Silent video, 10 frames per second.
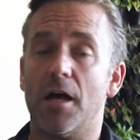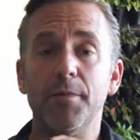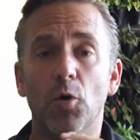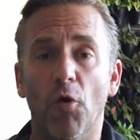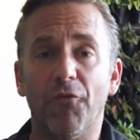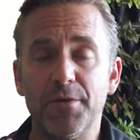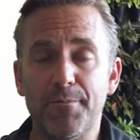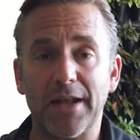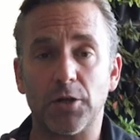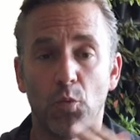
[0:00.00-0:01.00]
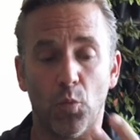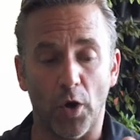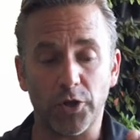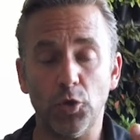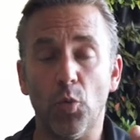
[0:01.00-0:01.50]
tell me off the bat
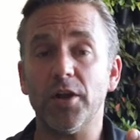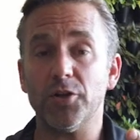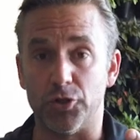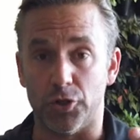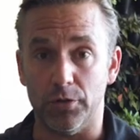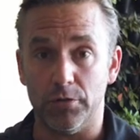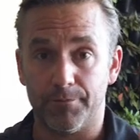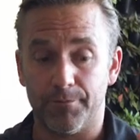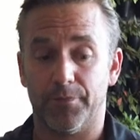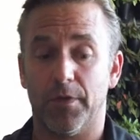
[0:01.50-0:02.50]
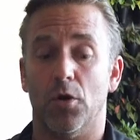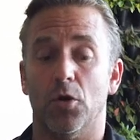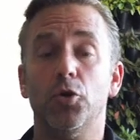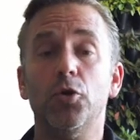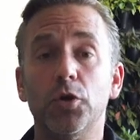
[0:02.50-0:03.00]
what you wanna do,
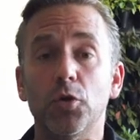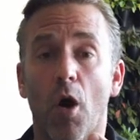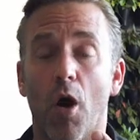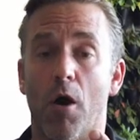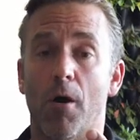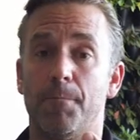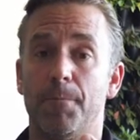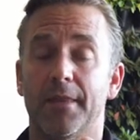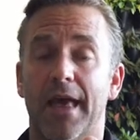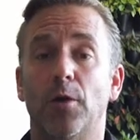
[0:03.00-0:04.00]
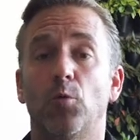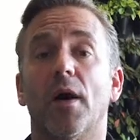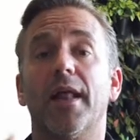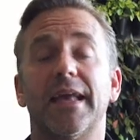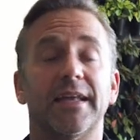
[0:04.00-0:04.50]
who you are,
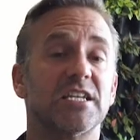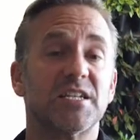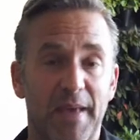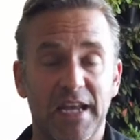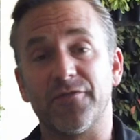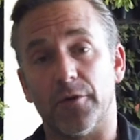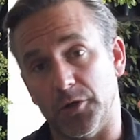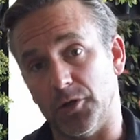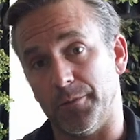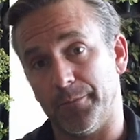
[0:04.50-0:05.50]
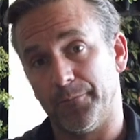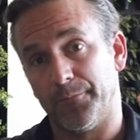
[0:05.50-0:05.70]
and what I can expect from you.